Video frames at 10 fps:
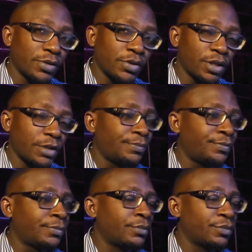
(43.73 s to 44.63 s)
Okay,
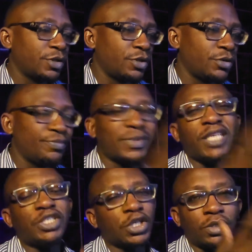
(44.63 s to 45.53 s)
so
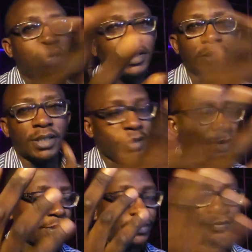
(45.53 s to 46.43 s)
let's just look at it
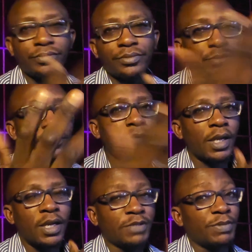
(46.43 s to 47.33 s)
and
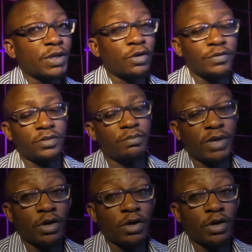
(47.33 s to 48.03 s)
let's make of it